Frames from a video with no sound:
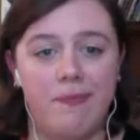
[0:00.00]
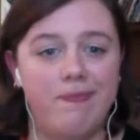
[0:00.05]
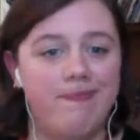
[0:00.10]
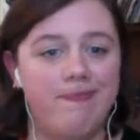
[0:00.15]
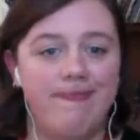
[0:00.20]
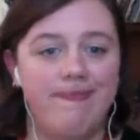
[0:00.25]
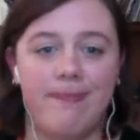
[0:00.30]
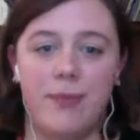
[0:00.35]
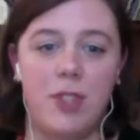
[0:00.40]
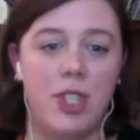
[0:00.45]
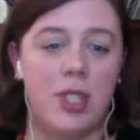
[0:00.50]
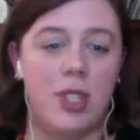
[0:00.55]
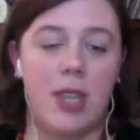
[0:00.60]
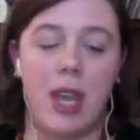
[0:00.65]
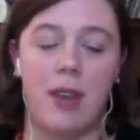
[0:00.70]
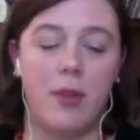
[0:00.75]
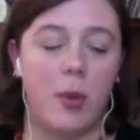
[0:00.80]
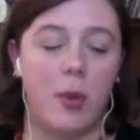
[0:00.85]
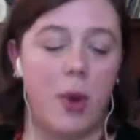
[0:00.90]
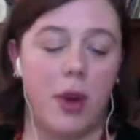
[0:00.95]
just kind of
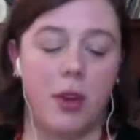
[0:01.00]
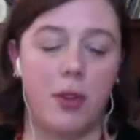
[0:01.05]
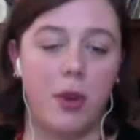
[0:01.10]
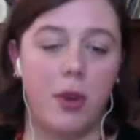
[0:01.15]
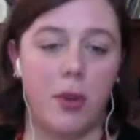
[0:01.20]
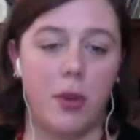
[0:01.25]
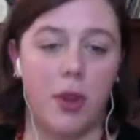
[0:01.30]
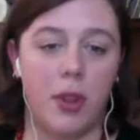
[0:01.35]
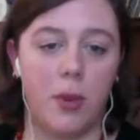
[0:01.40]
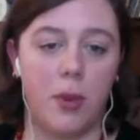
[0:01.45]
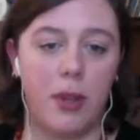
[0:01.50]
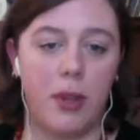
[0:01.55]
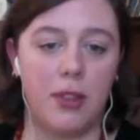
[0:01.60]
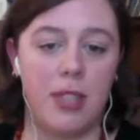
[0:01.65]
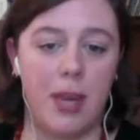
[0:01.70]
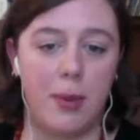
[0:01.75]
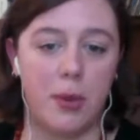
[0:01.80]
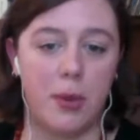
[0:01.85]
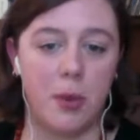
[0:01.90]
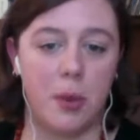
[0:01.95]
a walkthrough of what the
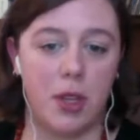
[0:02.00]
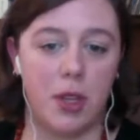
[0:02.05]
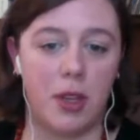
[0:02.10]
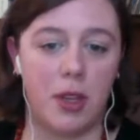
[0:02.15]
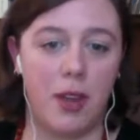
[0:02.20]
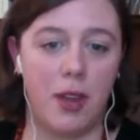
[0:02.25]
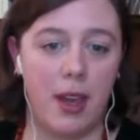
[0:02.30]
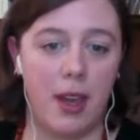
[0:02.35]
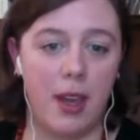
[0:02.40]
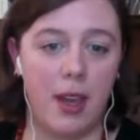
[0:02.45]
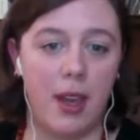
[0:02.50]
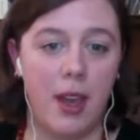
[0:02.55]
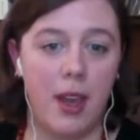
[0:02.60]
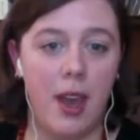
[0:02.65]
roundtables will look like.